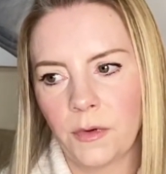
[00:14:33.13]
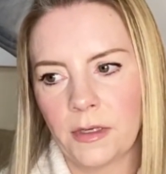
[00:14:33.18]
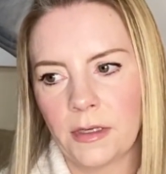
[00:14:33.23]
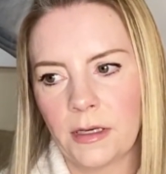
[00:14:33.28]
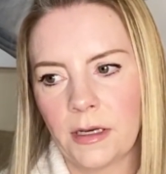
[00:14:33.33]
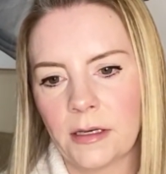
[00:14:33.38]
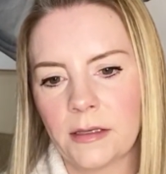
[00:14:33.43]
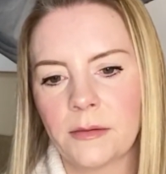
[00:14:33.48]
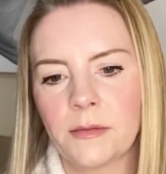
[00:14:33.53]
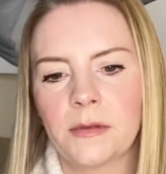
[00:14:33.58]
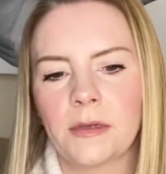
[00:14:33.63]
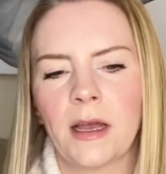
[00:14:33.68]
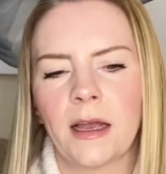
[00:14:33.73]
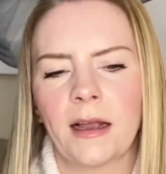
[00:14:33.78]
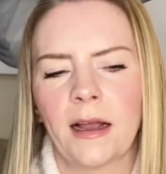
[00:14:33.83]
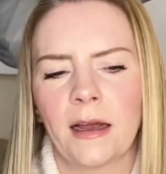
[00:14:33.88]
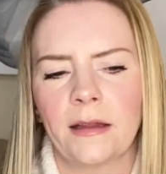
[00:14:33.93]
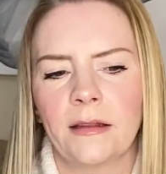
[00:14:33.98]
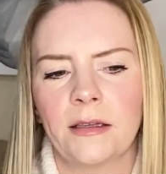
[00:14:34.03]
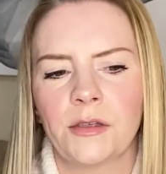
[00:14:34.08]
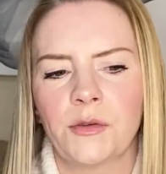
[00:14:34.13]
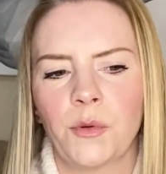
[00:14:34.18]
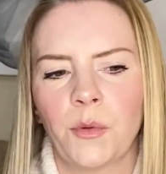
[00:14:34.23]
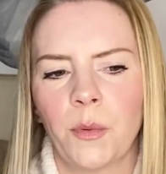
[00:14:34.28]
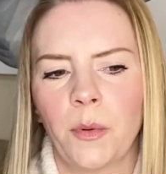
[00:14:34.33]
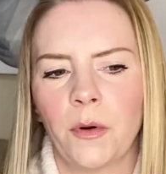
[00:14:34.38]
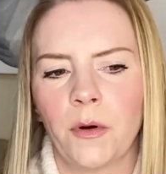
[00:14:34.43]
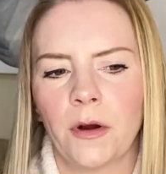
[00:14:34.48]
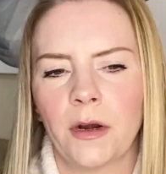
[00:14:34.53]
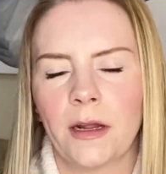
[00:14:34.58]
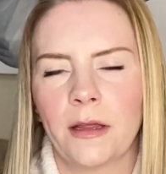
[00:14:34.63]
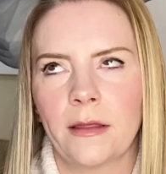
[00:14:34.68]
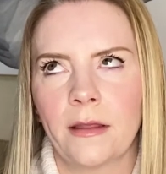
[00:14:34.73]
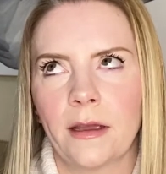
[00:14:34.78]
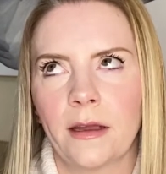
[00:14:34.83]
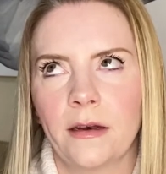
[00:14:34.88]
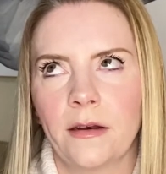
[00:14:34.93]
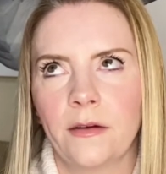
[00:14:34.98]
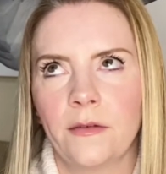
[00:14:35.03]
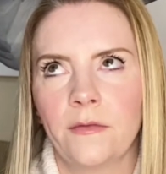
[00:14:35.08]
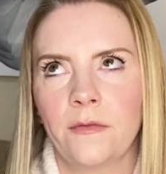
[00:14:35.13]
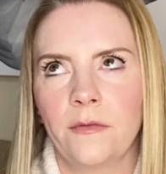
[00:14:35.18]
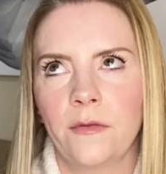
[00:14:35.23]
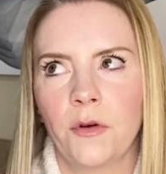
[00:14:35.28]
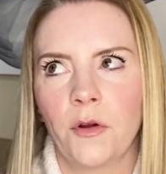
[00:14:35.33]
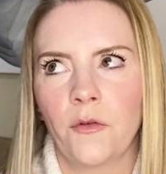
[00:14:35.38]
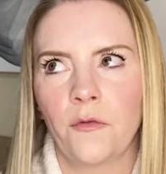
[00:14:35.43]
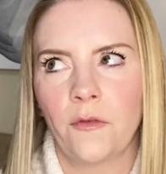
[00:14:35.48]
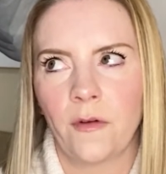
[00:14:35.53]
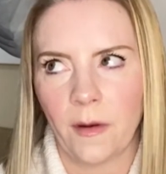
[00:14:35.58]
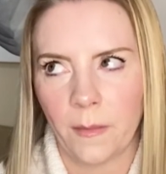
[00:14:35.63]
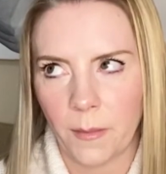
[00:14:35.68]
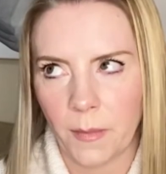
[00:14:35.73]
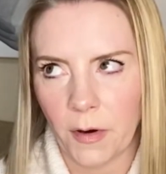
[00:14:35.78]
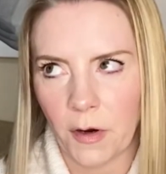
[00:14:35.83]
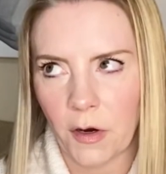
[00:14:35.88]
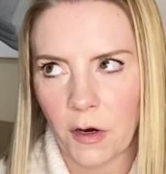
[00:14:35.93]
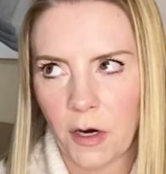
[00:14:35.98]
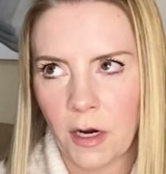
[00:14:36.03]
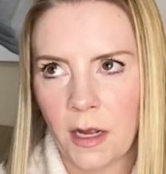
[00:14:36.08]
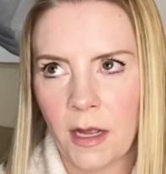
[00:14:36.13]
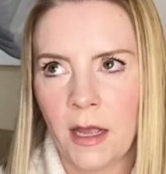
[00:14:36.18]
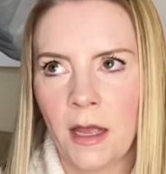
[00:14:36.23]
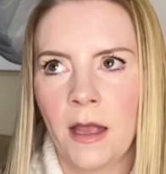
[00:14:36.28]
because I got this report at the end of November,